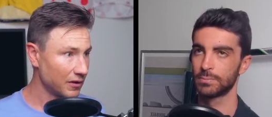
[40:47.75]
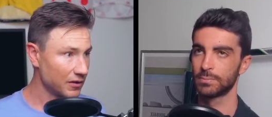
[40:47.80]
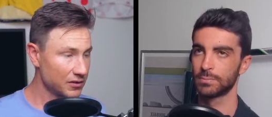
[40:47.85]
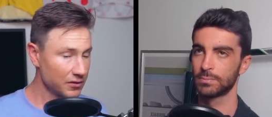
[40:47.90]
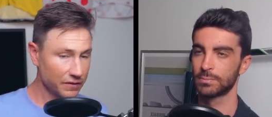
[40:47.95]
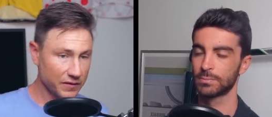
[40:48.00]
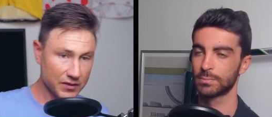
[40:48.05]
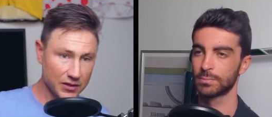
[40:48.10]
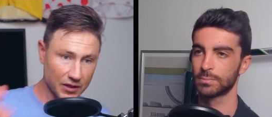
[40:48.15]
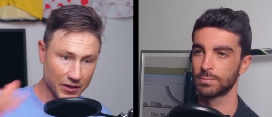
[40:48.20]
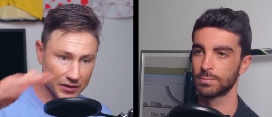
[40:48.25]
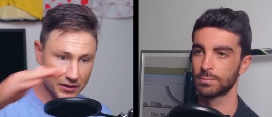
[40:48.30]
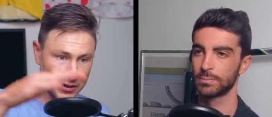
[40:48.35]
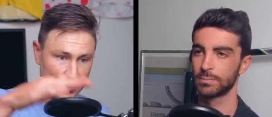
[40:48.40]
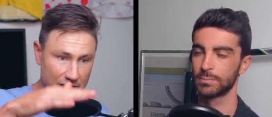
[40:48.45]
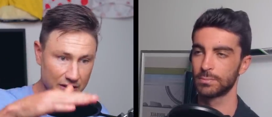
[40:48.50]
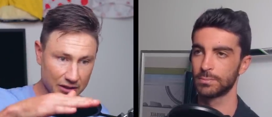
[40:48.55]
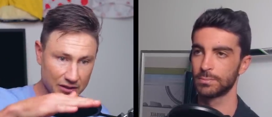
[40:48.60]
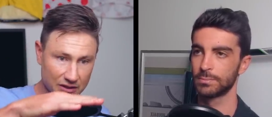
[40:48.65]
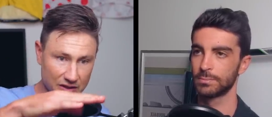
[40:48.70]
Speaker 1: Because obviously, like
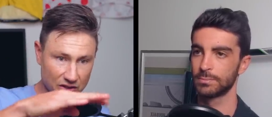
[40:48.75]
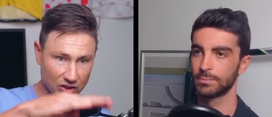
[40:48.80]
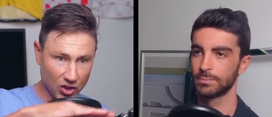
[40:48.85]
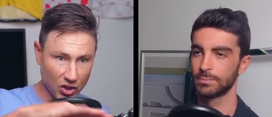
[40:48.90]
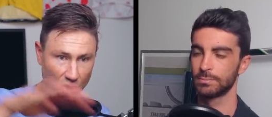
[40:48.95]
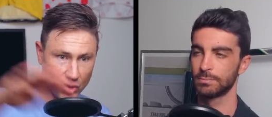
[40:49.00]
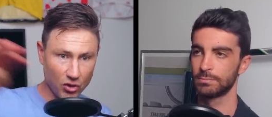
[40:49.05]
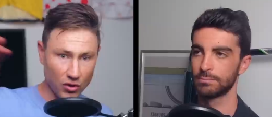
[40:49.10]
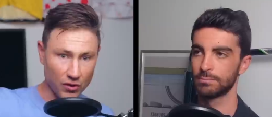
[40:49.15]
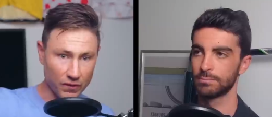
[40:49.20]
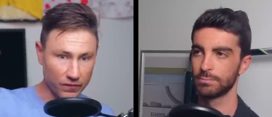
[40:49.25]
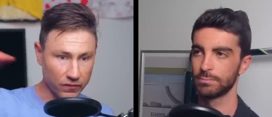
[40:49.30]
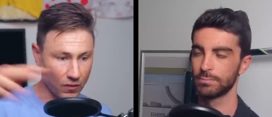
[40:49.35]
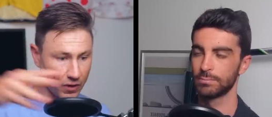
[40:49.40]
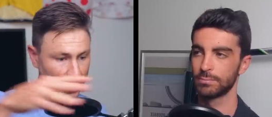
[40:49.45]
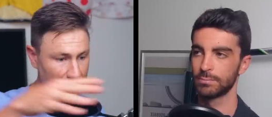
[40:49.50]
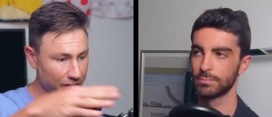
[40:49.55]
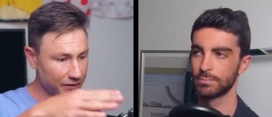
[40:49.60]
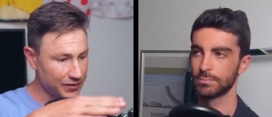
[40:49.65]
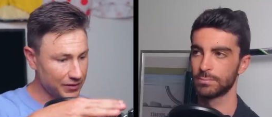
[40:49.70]
it's like this curve,
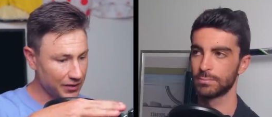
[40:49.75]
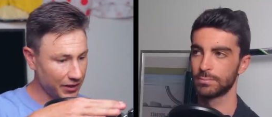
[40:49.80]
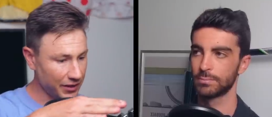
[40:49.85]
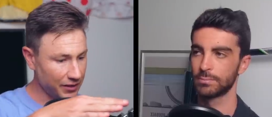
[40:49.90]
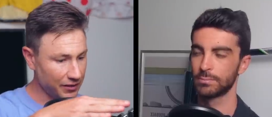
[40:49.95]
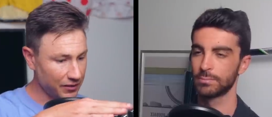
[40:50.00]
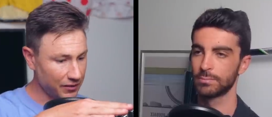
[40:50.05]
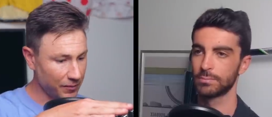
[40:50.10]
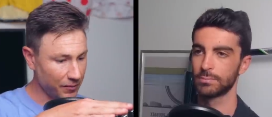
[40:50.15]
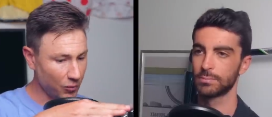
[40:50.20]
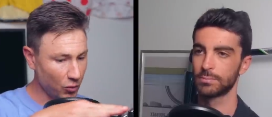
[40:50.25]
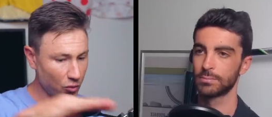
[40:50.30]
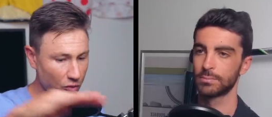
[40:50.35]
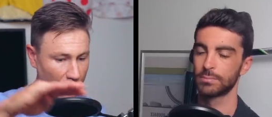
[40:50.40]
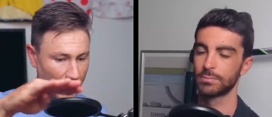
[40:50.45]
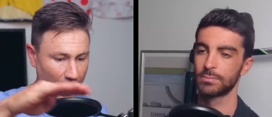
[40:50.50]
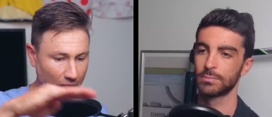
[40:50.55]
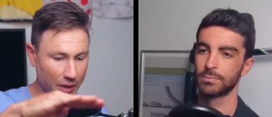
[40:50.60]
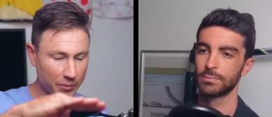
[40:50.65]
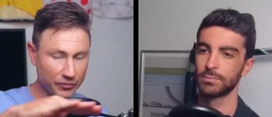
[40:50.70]
right? It's like the
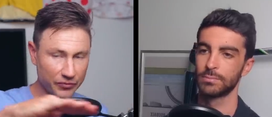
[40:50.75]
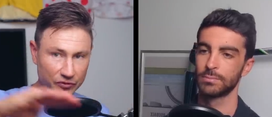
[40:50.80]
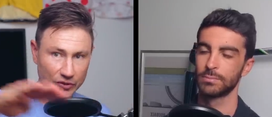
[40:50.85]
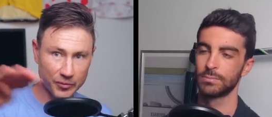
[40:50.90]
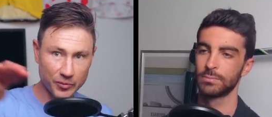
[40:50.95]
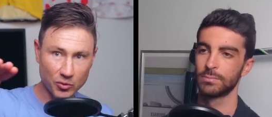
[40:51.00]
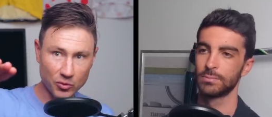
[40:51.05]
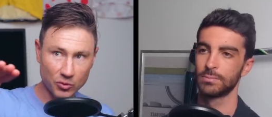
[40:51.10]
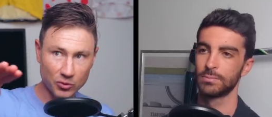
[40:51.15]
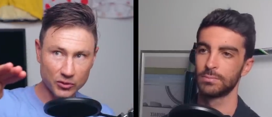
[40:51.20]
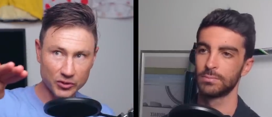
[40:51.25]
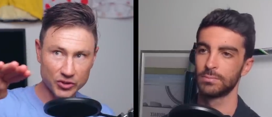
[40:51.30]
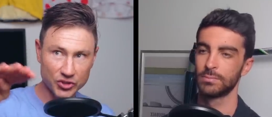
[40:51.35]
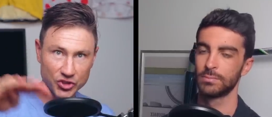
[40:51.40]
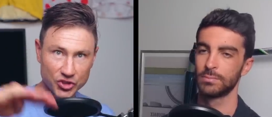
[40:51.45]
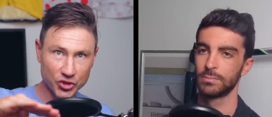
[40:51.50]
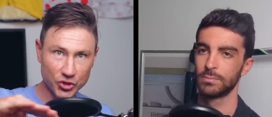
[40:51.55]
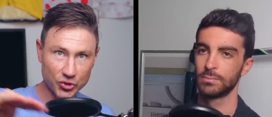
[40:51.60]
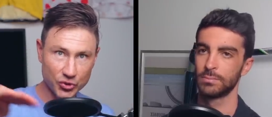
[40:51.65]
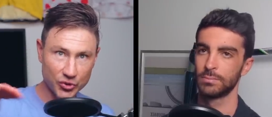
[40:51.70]
more comfortable the
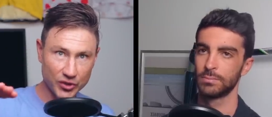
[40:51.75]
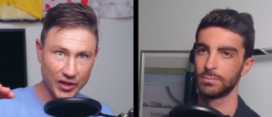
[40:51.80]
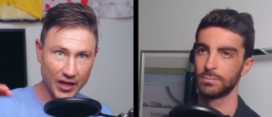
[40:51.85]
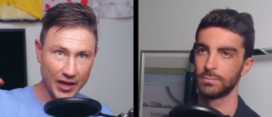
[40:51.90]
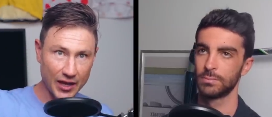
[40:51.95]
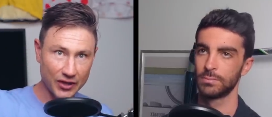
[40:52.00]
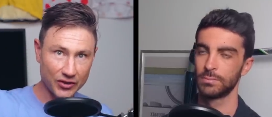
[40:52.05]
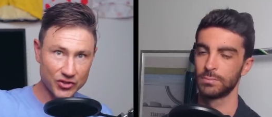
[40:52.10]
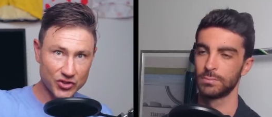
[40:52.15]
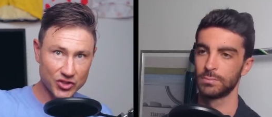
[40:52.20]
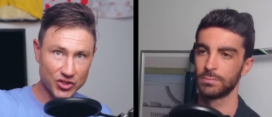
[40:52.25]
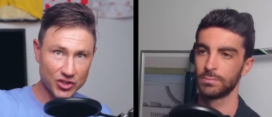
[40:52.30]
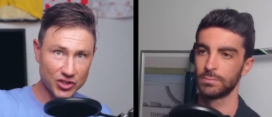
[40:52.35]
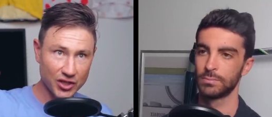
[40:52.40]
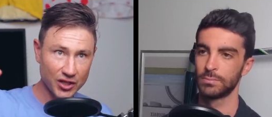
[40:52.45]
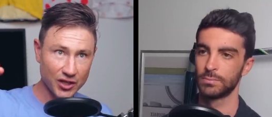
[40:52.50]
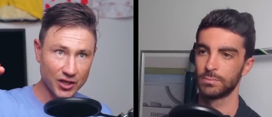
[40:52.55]
shoe gets,